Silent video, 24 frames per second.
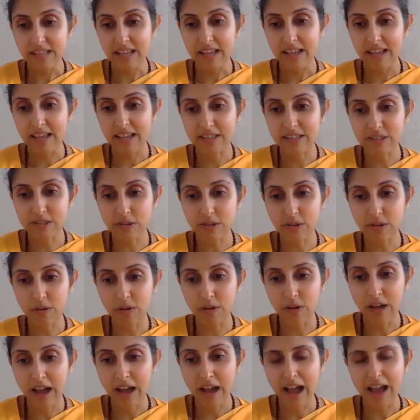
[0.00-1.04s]
And
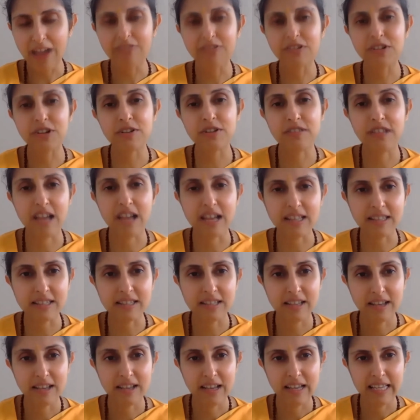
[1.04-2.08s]
so after that,
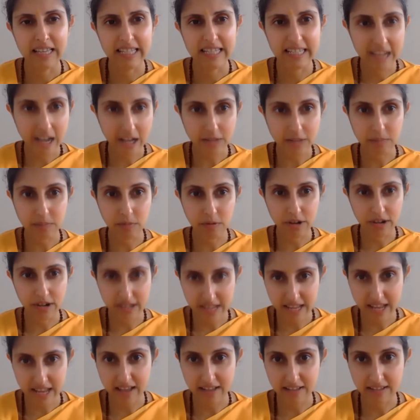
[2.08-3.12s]
he got bored
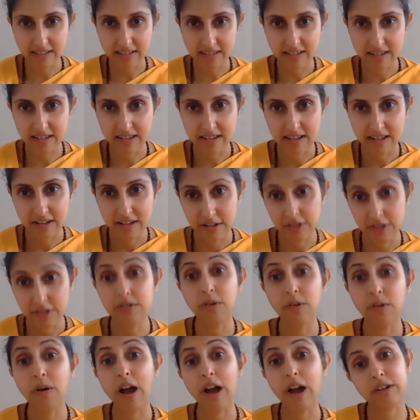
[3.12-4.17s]
again. You
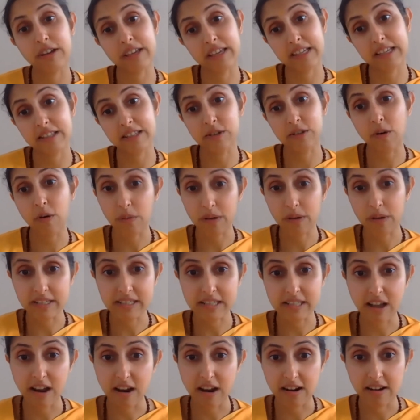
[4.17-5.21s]
know how kids always
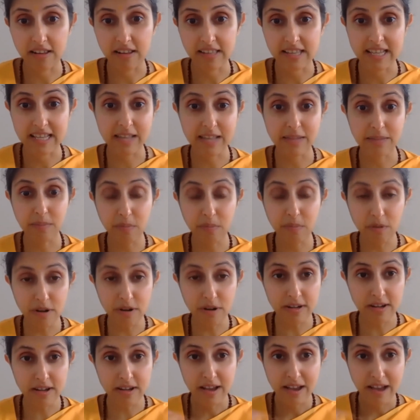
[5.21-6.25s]
are. They get bored
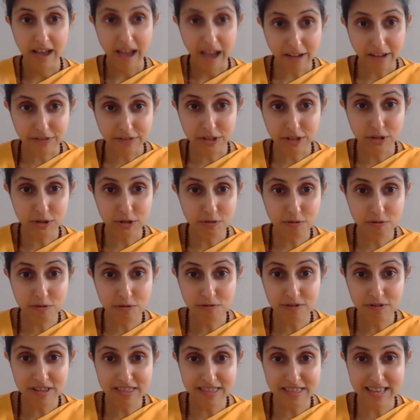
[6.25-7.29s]
after
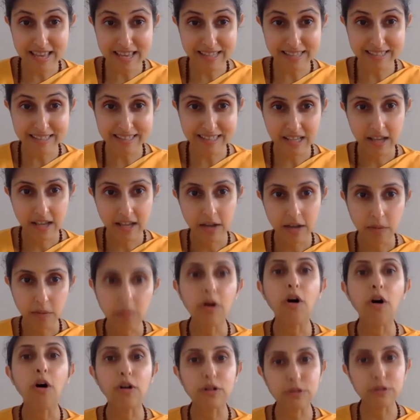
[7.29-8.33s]
2-3 things. Well,
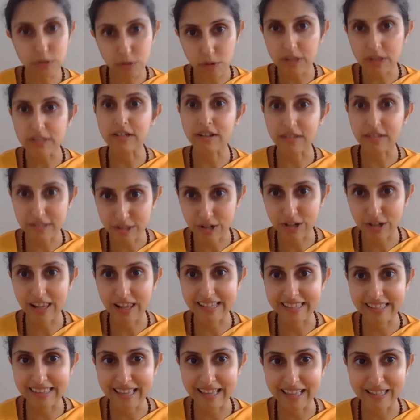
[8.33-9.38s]
also adults are
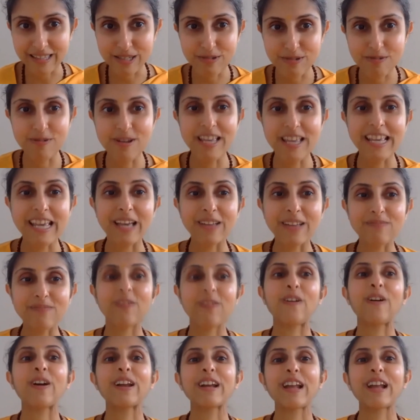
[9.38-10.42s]
like that. So we get
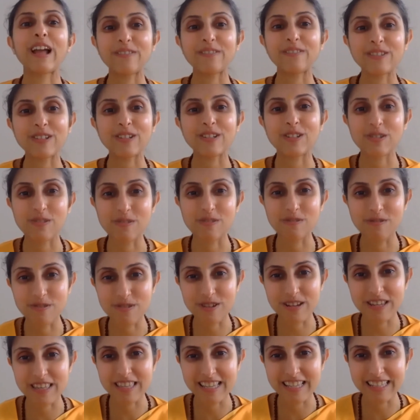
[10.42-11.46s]
bored after
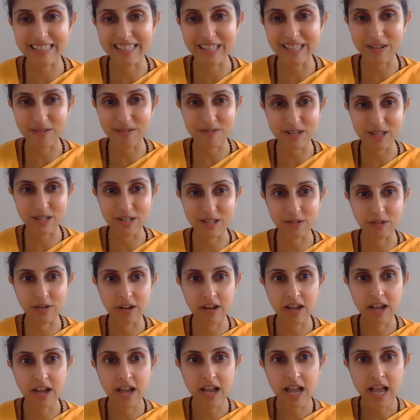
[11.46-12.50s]
2-3 things that we do.
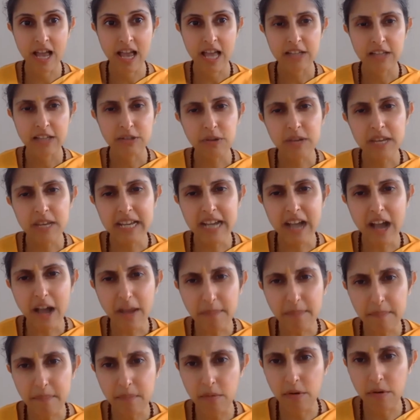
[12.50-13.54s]
So he
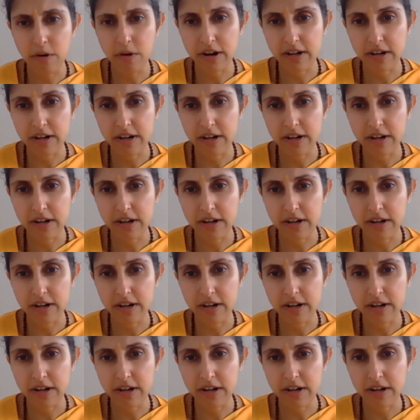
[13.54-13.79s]
got bored.